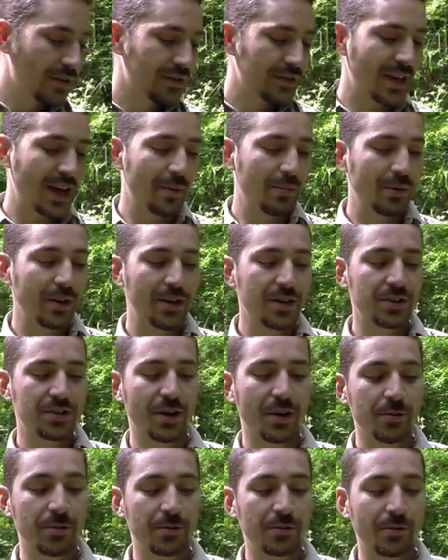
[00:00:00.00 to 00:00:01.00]

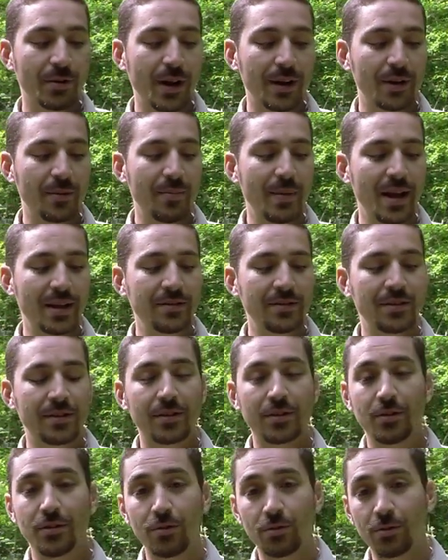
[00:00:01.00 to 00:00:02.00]
tablets, I would recommend
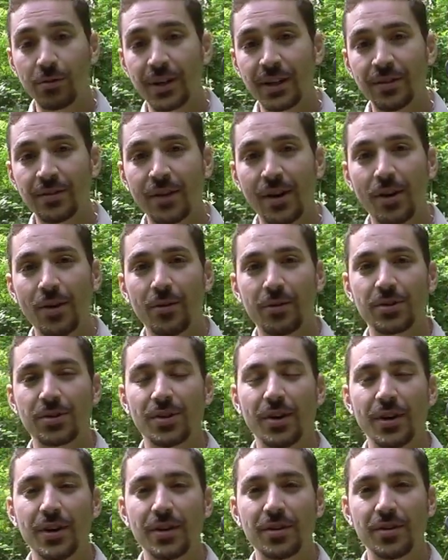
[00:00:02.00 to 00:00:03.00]
chlorine
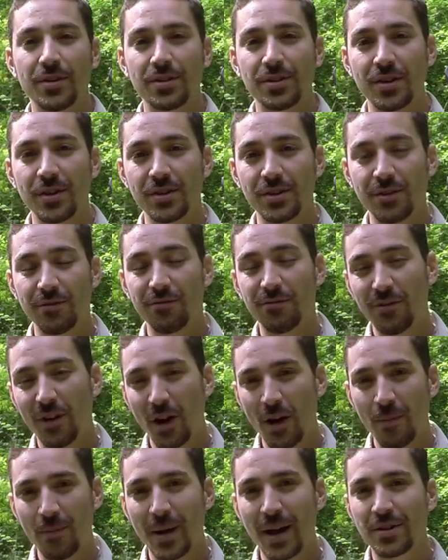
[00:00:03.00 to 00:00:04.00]
dioxide as a
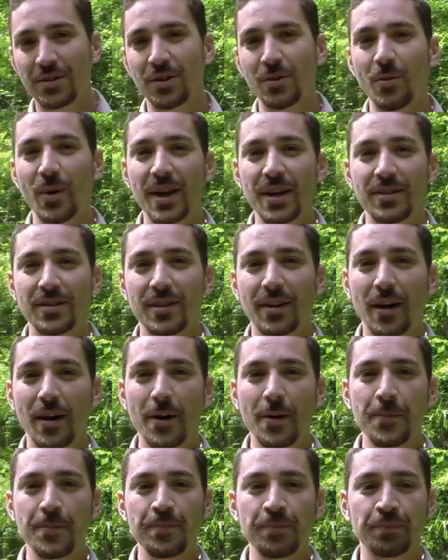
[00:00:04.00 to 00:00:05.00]
far better way to
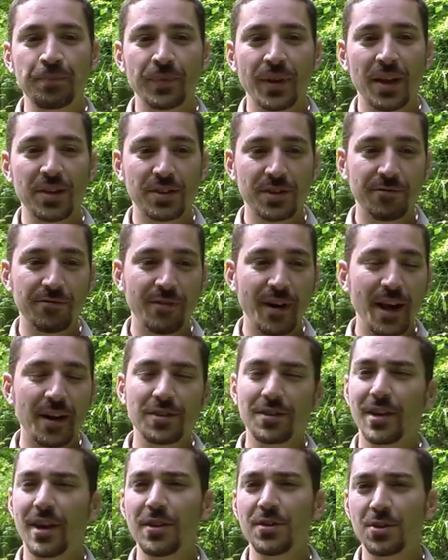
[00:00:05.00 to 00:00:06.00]
go. Its
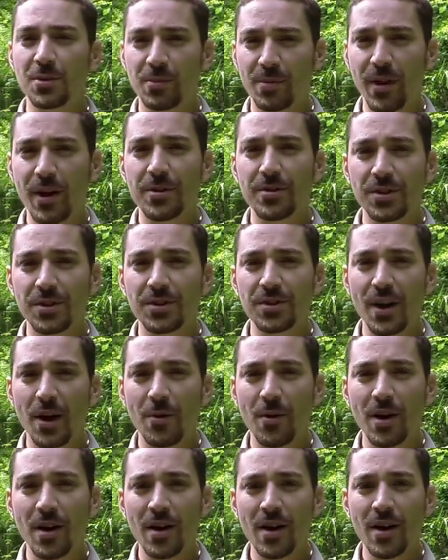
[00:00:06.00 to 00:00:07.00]
effects against
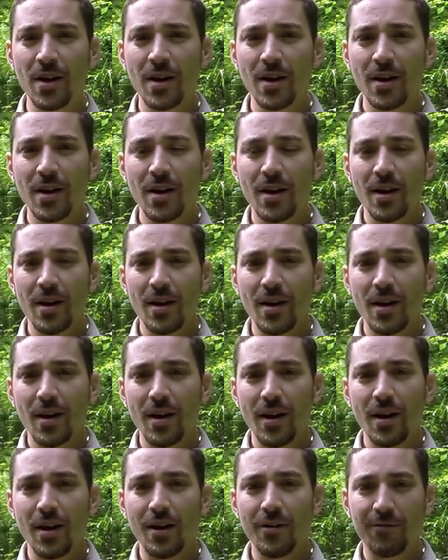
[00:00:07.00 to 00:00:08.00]
protozoa
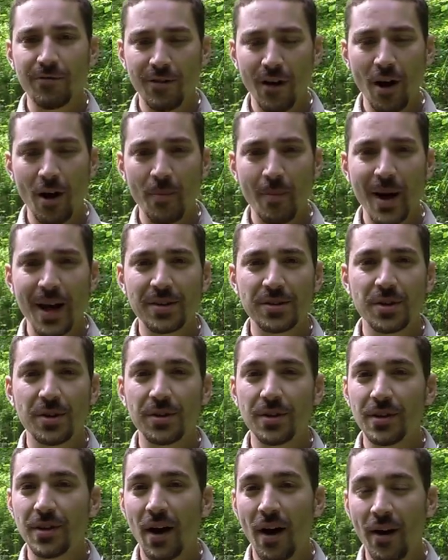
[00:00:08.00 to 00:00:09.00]
are far
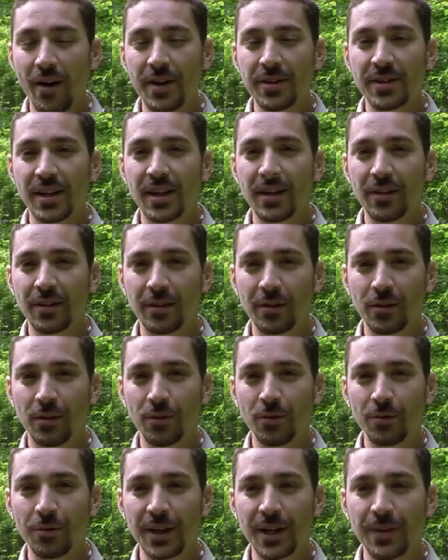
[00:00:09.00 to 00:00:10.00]
better than iodine and
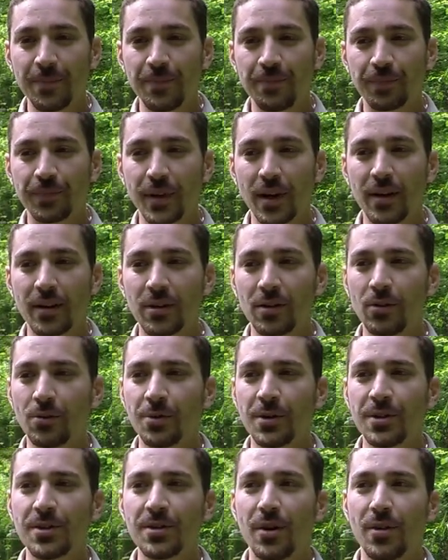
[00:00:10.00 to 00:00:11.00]
chlorine.
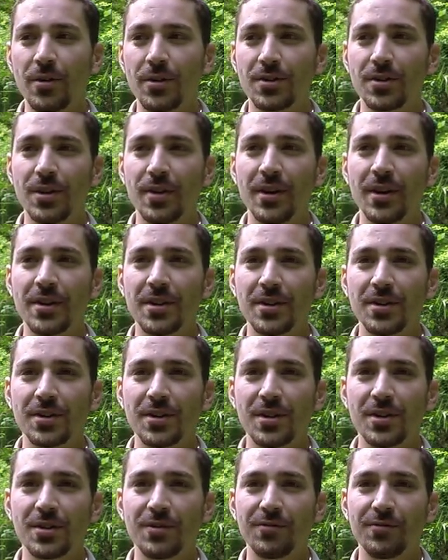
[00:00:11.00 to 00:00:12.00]
Chlorine dioxide
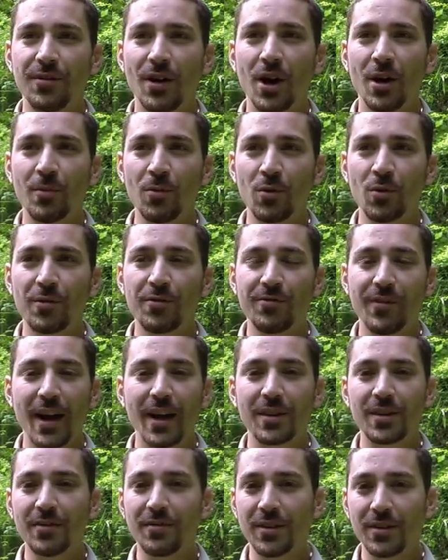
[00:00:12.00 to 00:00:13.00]
is far more
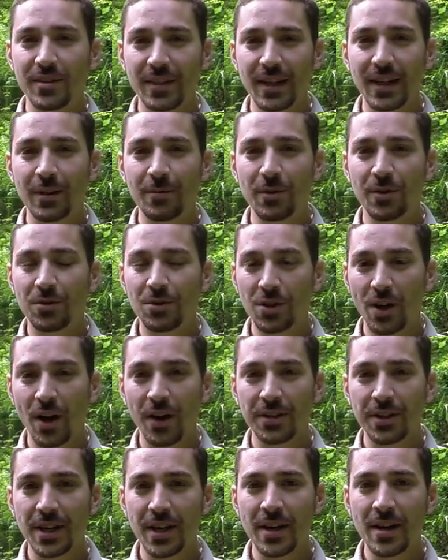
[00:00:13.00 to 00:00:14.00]
effective at dealing with
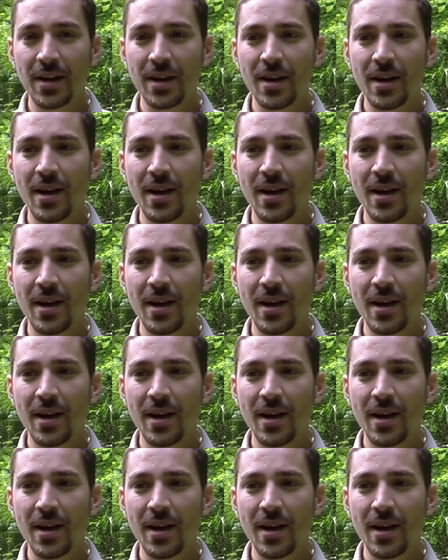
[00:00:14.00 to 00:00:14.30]
giardia,